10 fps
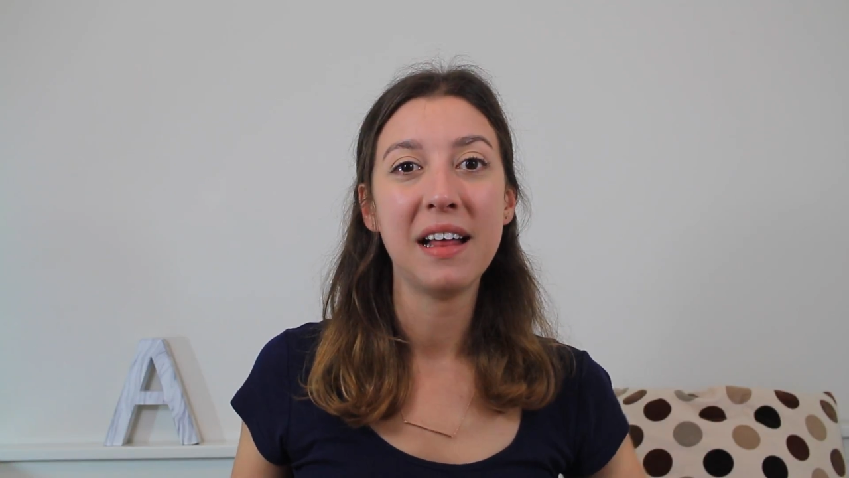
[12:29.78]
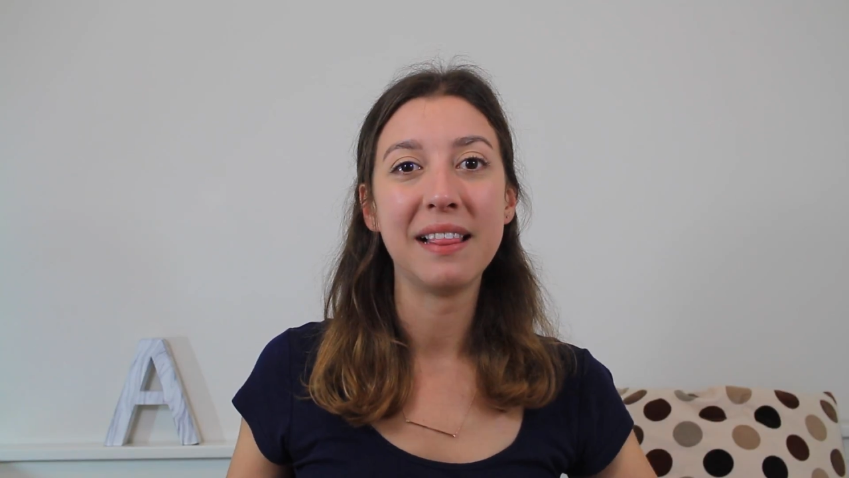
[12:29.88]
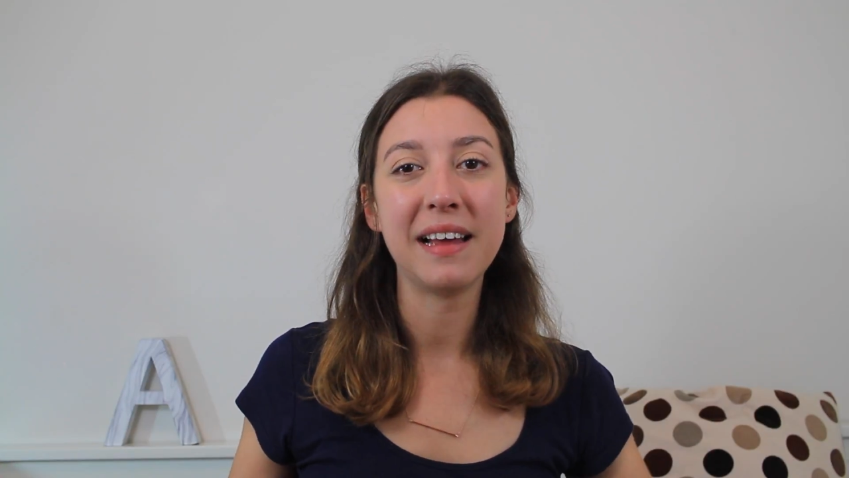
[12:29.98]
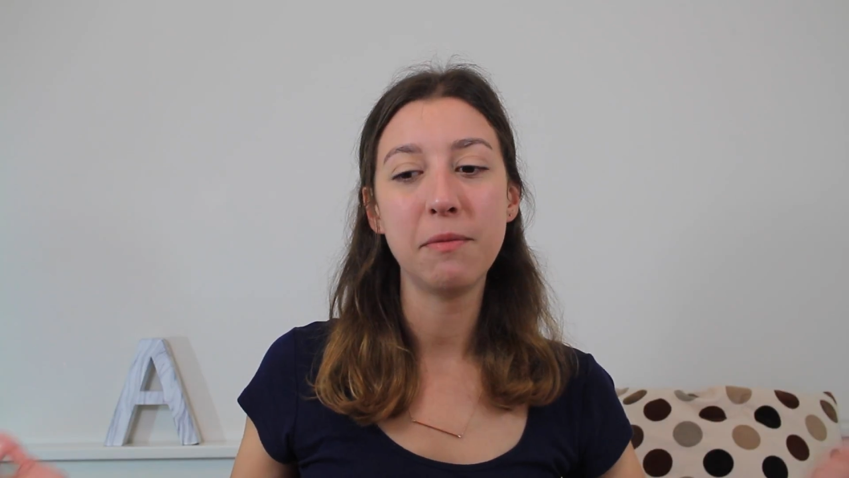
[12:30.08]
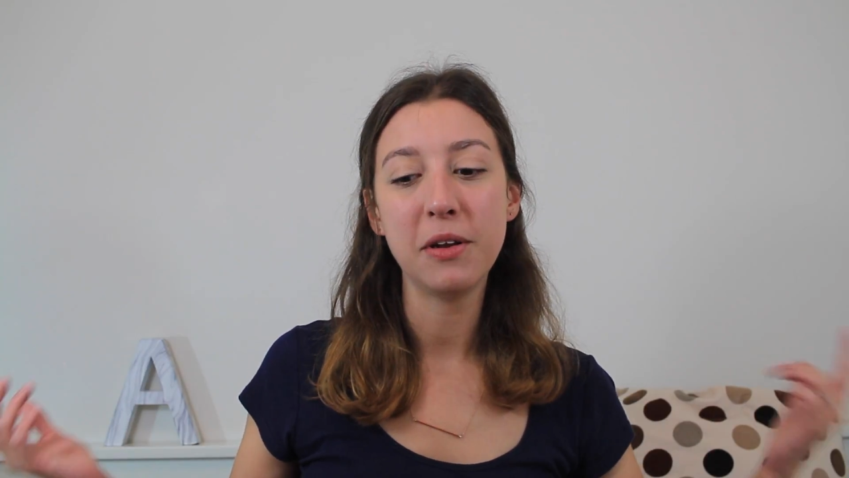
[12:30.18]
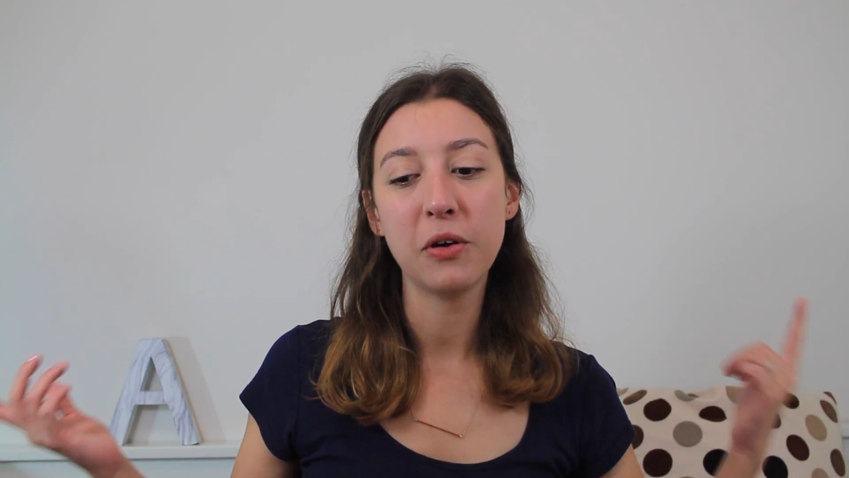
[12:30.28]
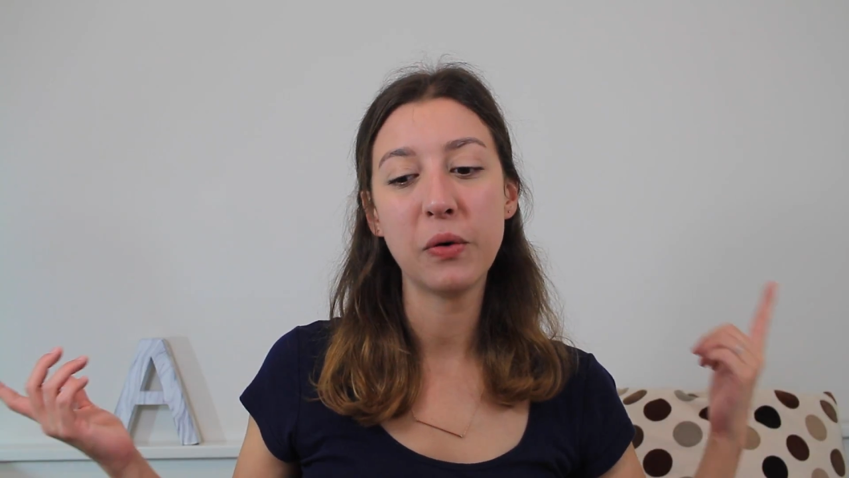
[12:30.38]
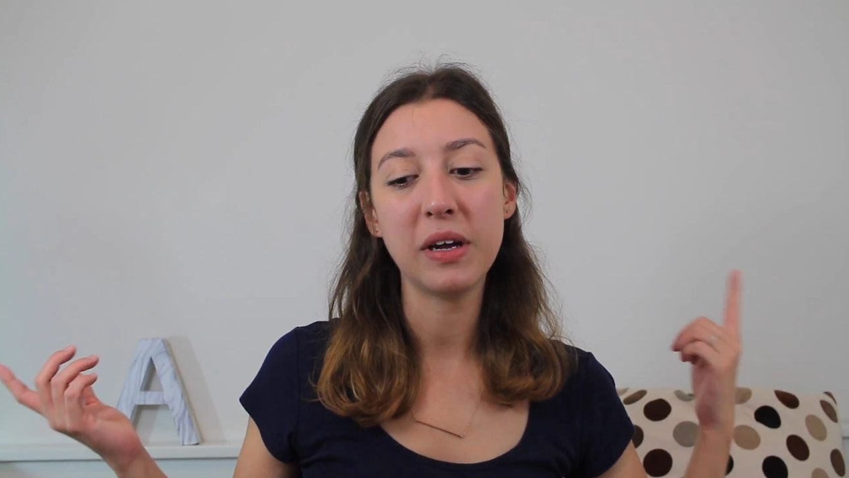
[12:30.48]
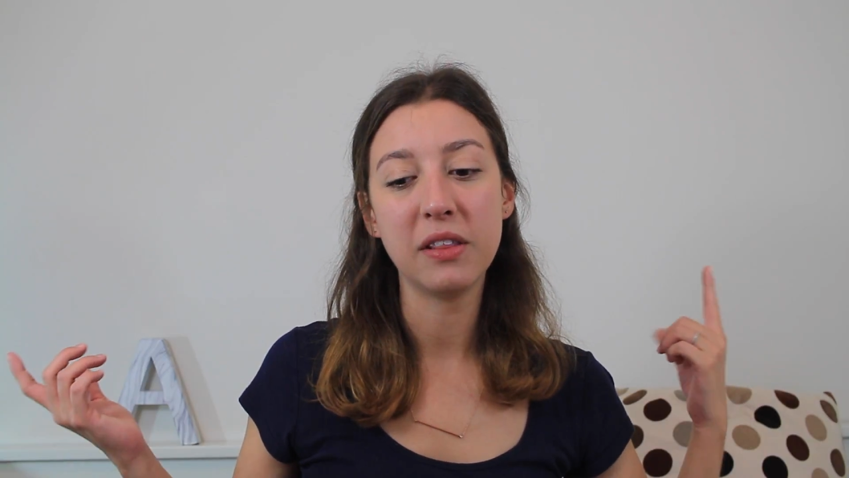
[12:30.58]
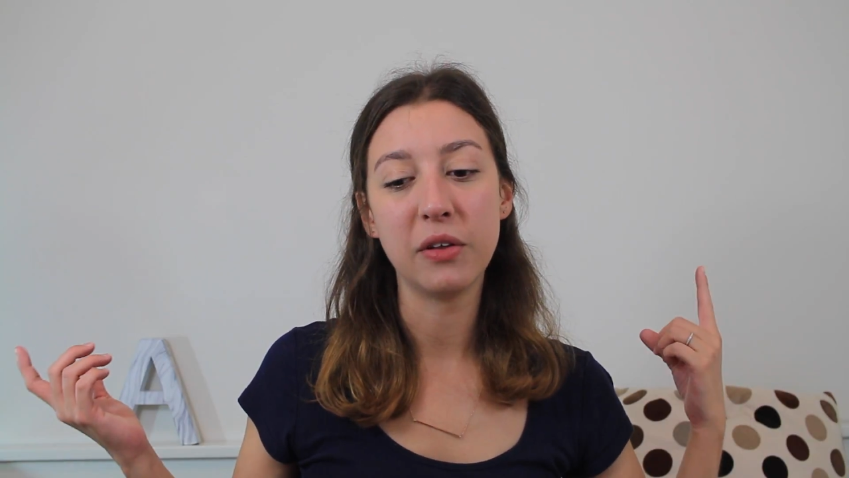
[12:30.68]
let me
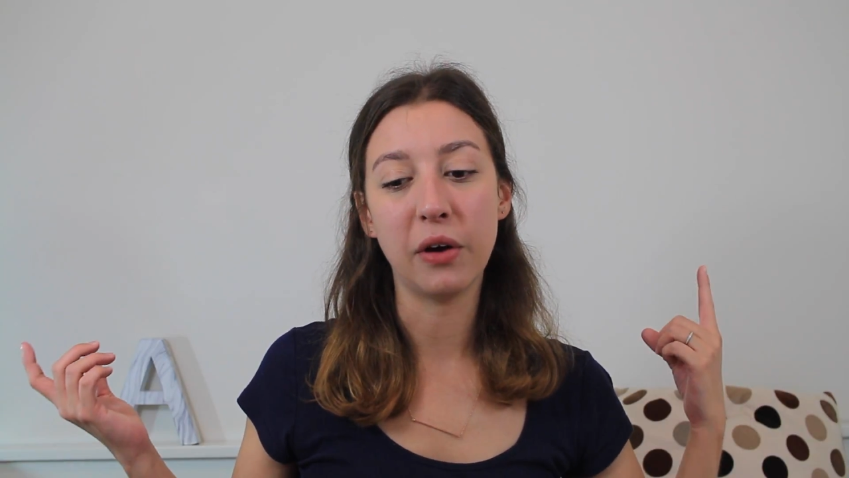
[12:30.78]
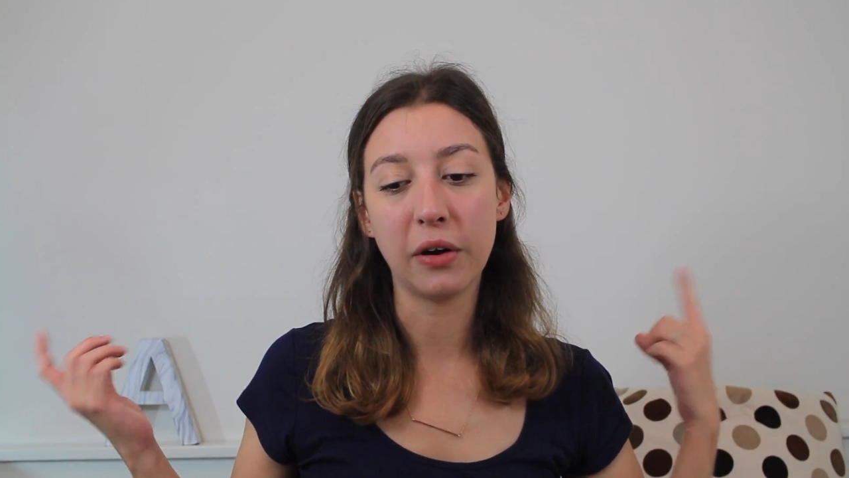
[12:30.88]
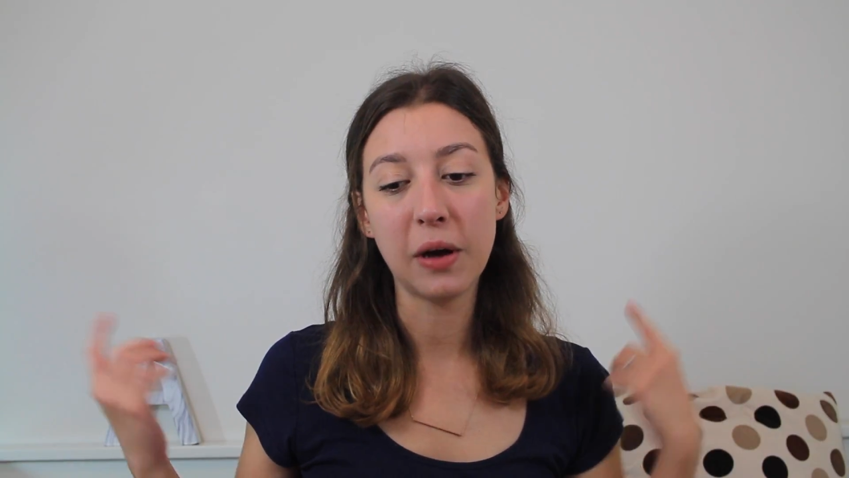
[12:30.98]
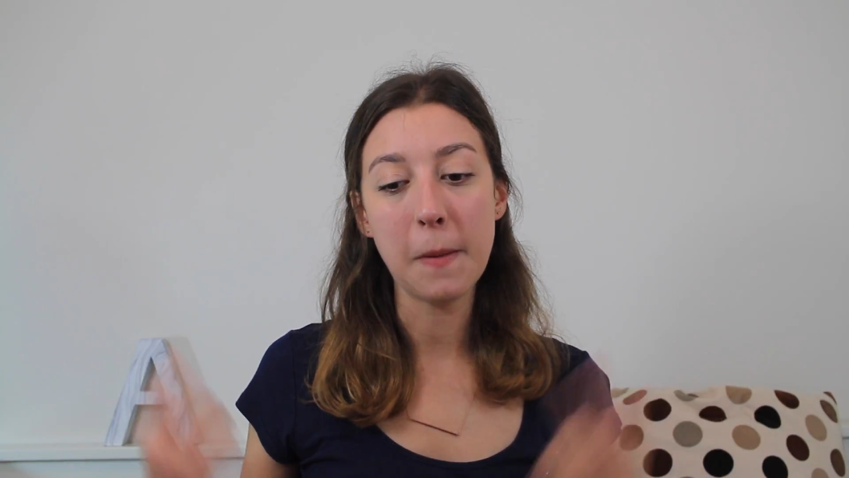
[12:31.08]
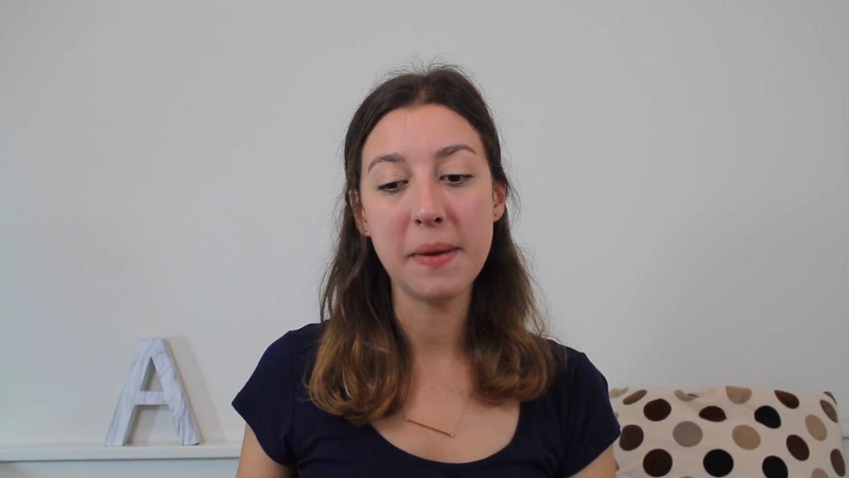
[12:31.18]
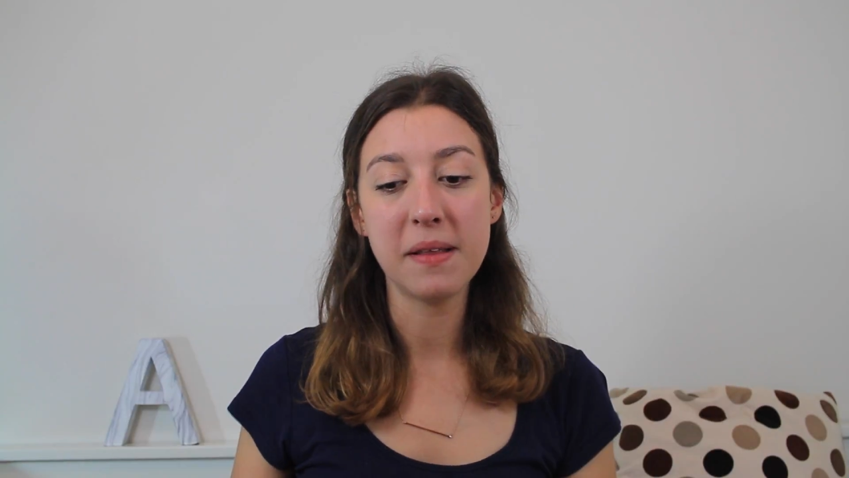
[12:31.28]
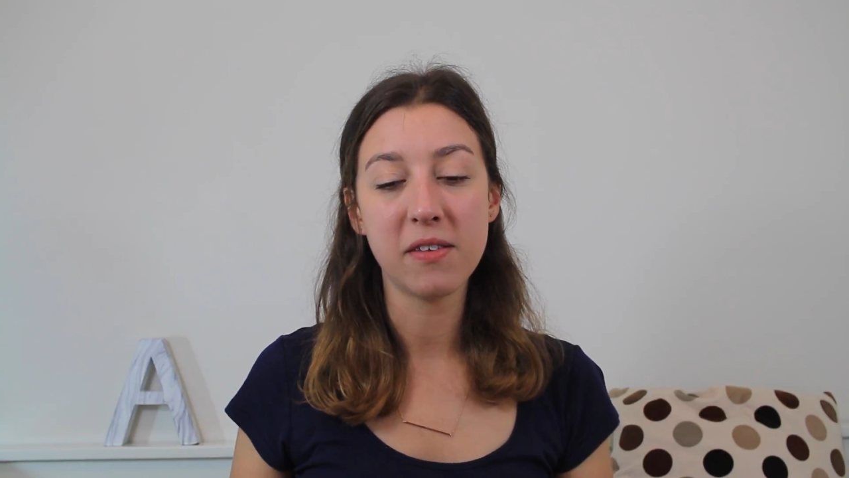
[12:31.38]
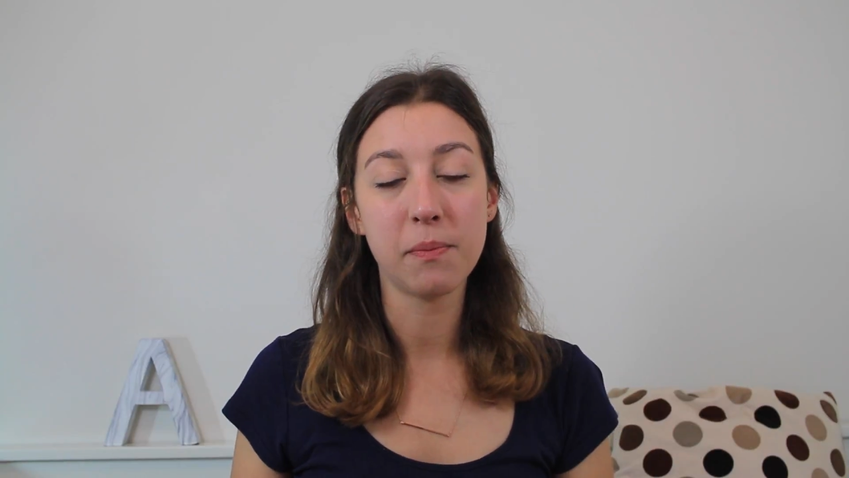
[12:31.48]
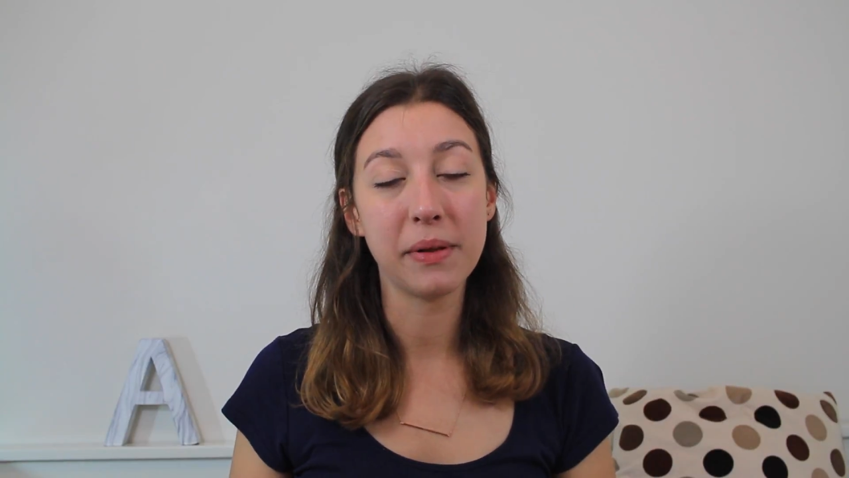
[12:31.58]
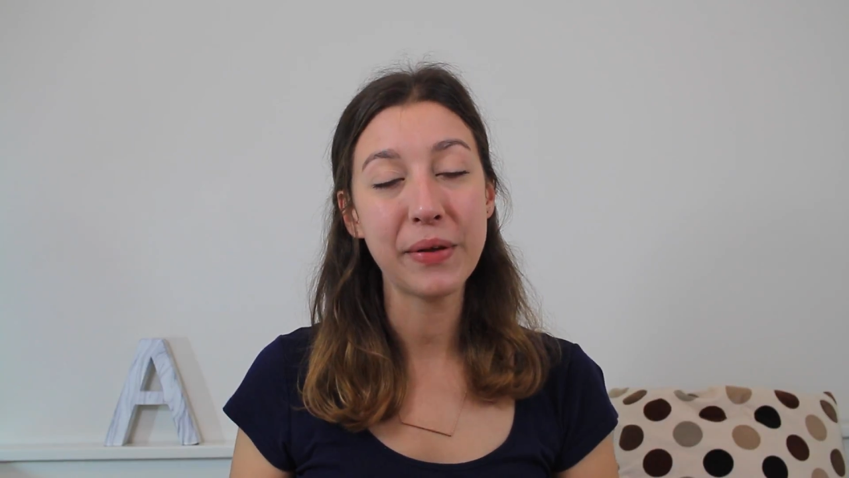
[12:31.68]
know in the
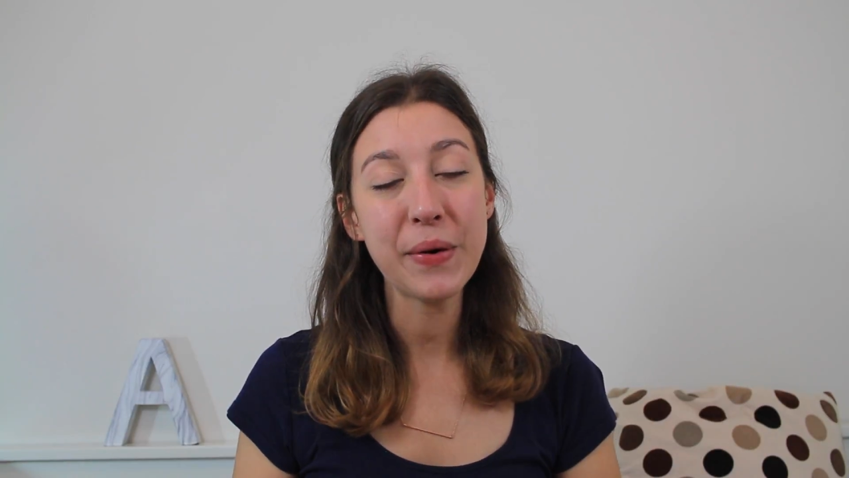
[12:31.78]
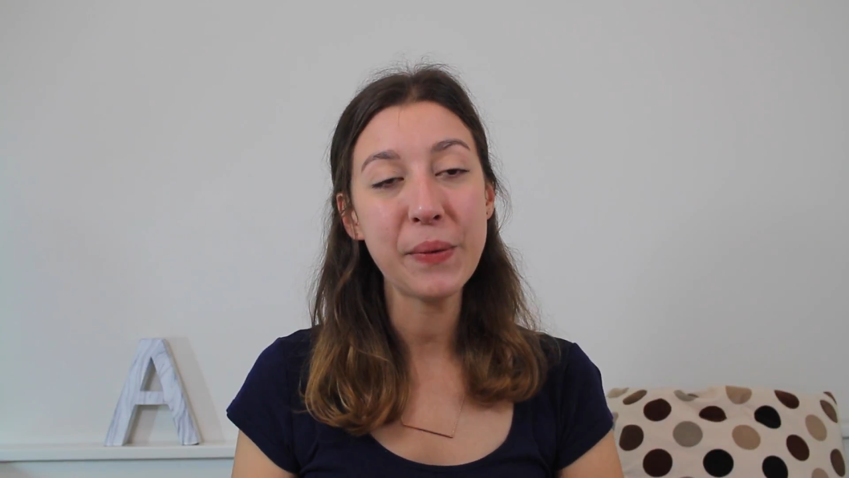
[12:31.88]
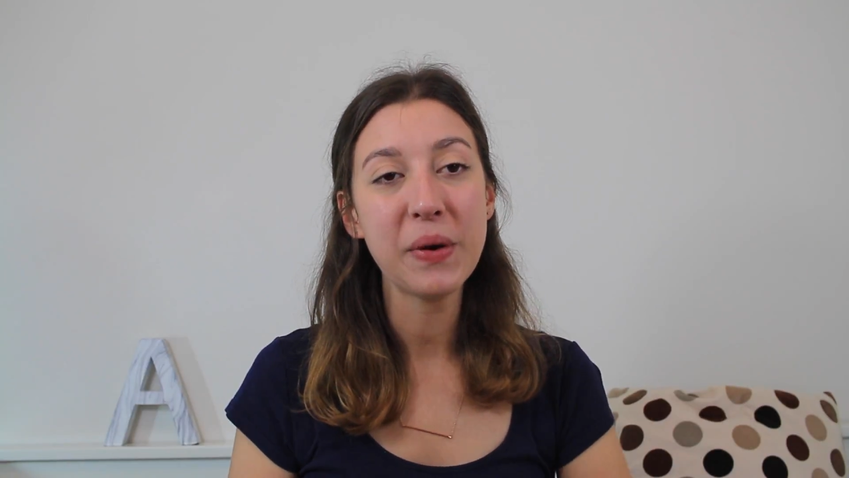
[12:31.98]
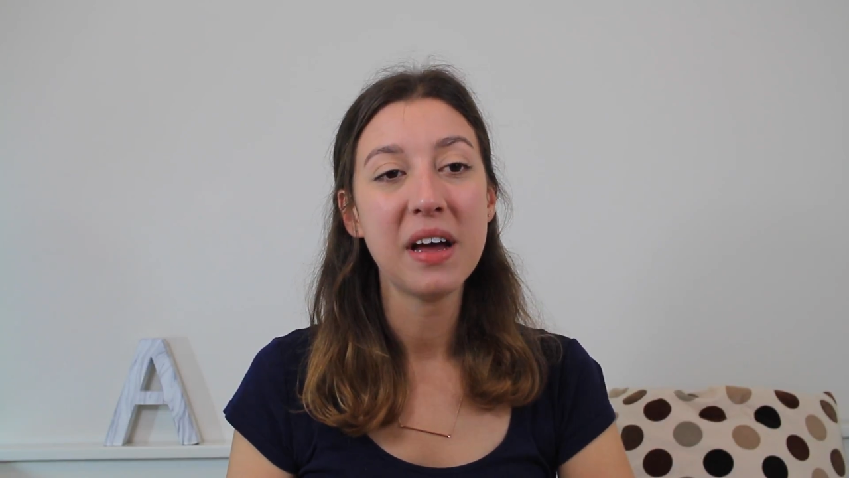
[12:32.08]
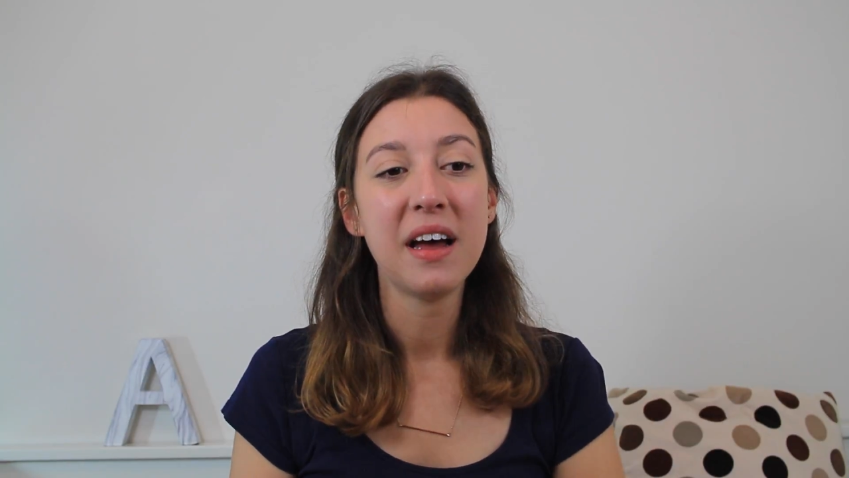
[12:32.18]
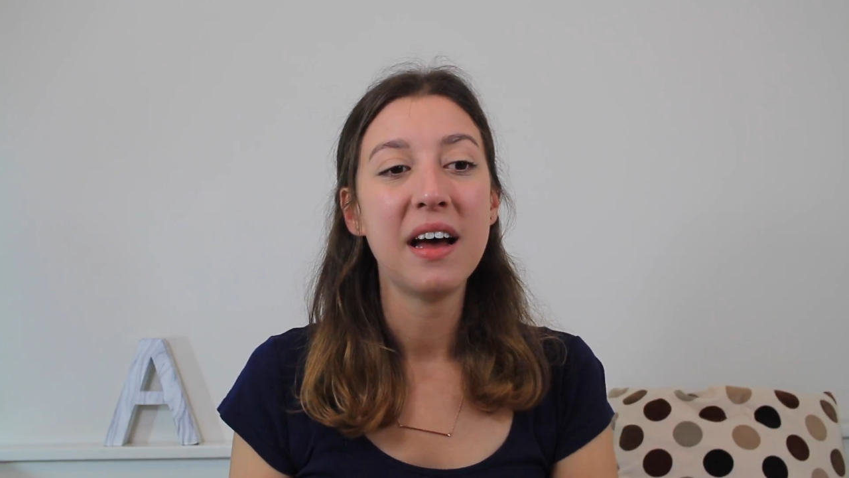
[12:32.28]
comments below.